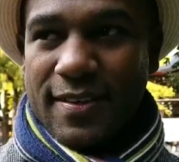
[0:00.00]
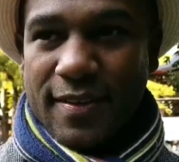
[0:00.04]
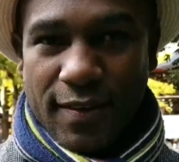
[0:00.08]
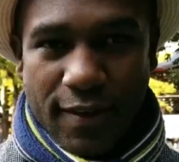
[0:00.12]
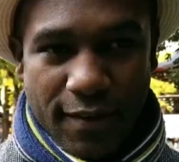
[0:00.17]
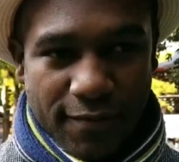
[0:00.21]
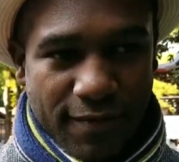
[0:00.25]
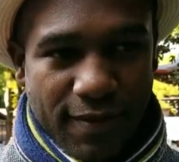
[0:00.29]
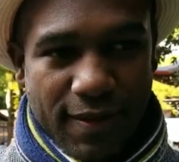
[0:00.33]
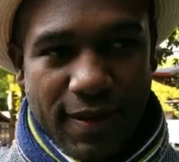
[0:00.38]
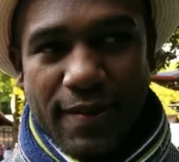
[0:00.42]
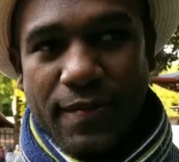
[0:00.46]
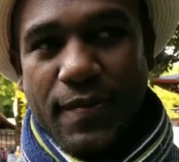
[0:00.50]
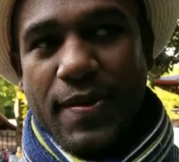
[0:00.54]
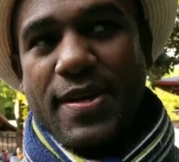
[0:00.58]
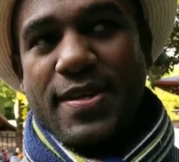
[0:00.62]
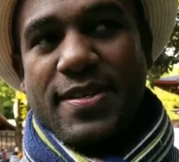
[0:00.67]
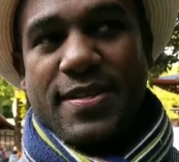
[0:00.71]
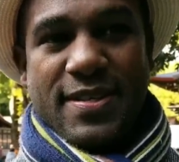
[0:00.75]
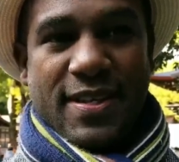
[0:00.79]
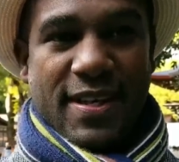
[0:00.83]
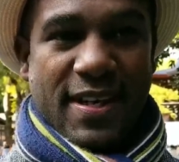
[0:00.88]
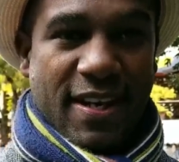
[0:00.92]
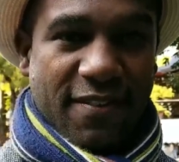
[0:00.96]
Love
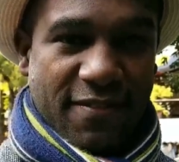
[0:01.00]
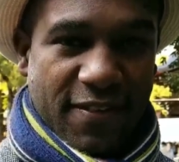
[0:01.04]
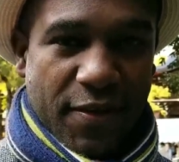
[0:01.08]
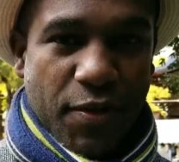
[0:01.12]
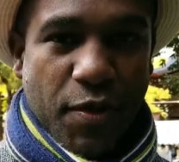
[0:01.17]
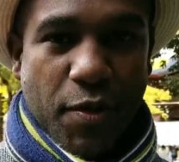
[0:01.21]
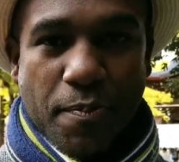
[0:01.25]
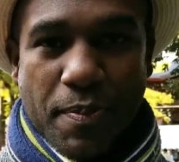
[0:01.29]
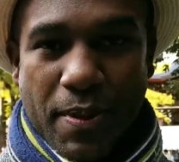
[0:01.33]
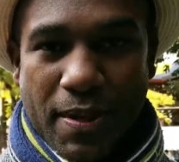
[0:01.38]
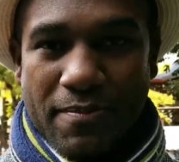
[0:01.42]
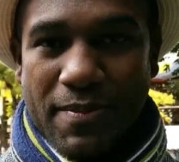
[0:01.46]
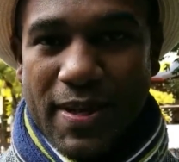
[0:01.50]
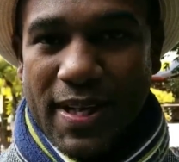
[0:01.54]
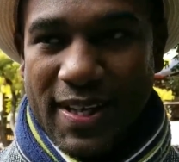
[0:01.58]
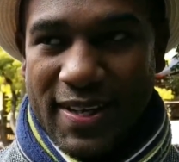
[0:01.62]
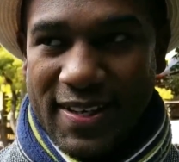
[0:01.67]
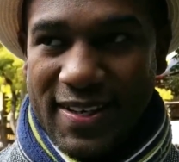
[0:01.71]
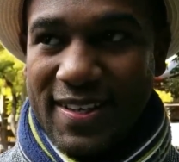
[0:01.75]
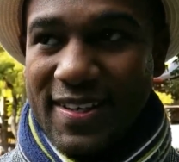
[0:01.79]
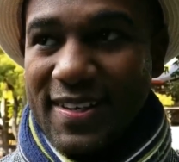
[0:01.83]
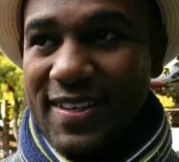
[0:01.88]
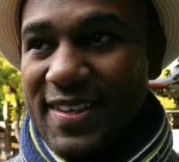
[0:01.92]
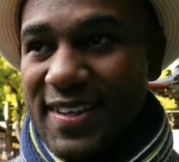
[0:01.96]
always and have an open
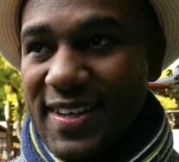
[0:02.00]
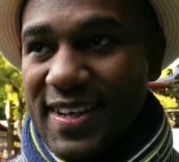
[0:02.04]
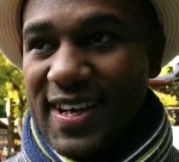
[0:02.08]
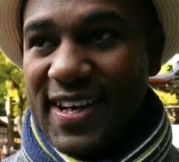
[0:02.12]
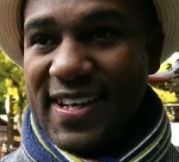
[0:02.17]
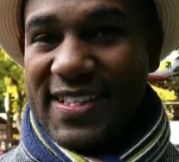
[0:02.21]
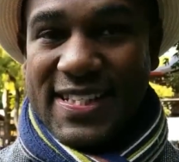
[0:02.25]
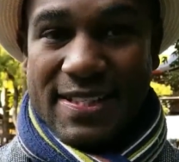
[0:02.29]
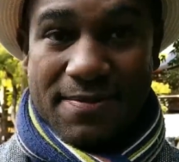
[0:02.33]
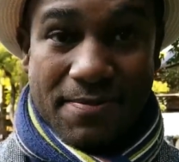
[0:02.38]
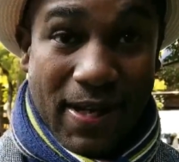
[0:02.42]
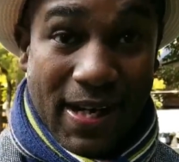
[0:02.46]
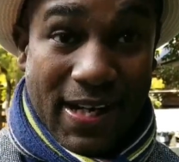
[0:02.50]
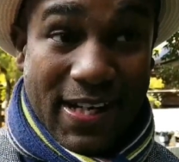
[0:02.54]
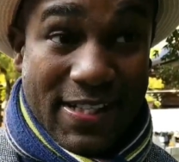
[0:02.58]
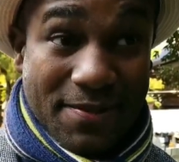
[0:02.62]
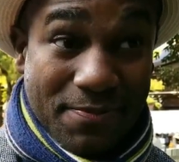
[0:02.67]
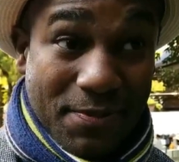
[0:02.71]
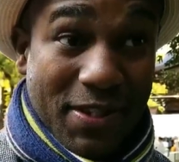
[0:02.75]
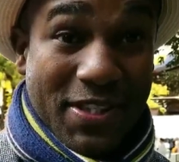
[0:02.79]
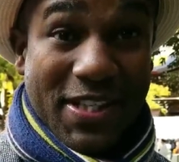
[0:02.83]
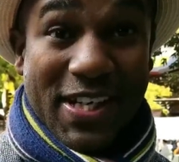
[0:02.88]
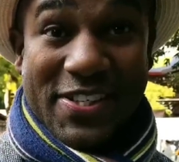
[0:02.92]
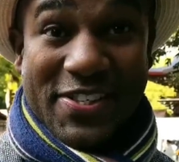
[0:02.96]
mind and smile as
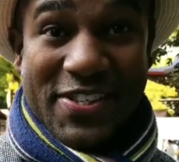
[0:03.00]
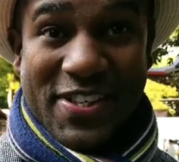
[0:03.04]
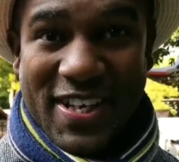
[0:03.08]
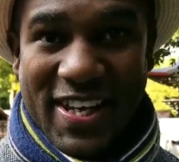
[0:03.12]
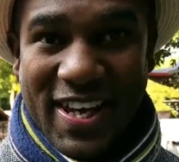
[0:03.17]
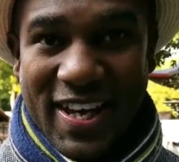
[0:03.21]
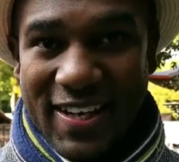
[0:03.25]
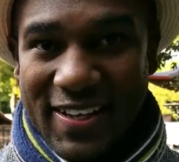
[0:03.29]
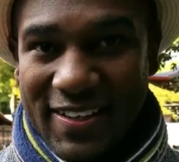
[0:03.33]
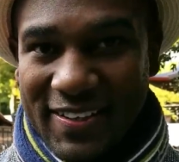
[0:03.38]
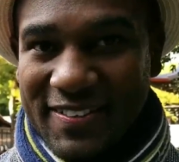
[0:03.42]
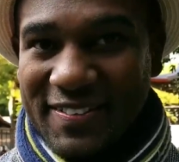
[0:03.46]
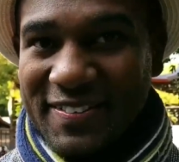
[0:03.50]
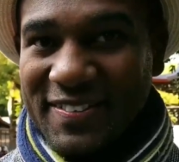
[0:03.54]
much as you can.